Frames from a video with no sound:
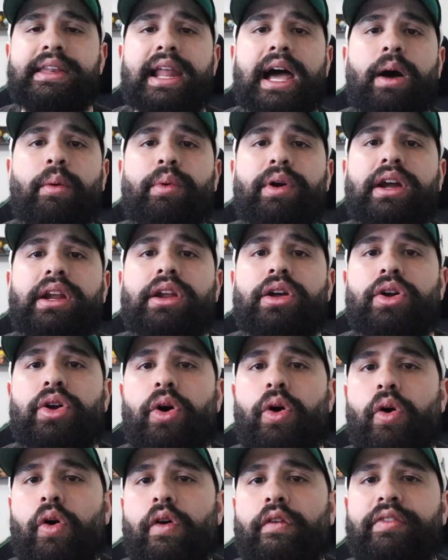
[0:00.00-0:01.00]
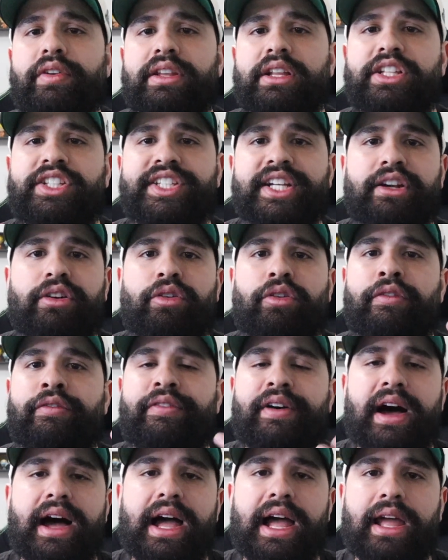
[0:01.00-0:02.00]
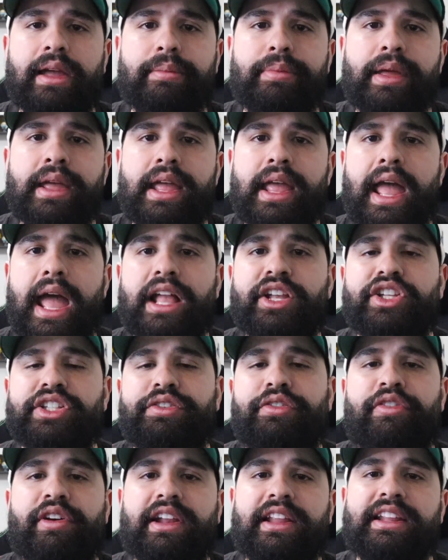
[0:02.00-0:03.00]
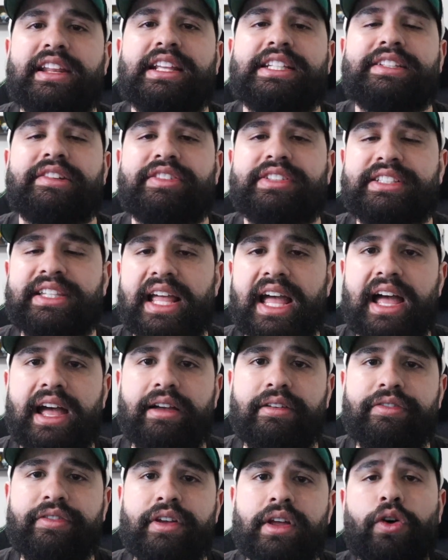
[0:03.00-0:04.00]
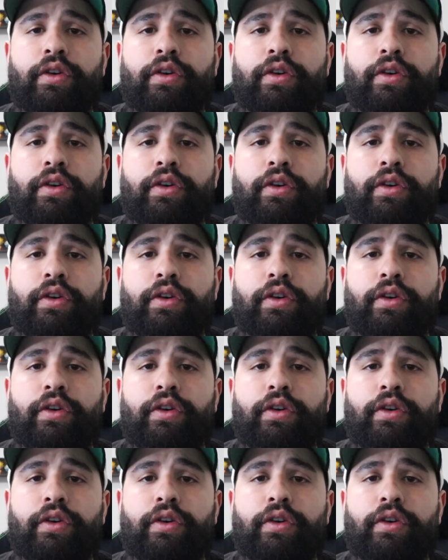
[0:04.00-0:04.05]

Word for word: Now we're going to go over the general vibe and just friendliness of staff.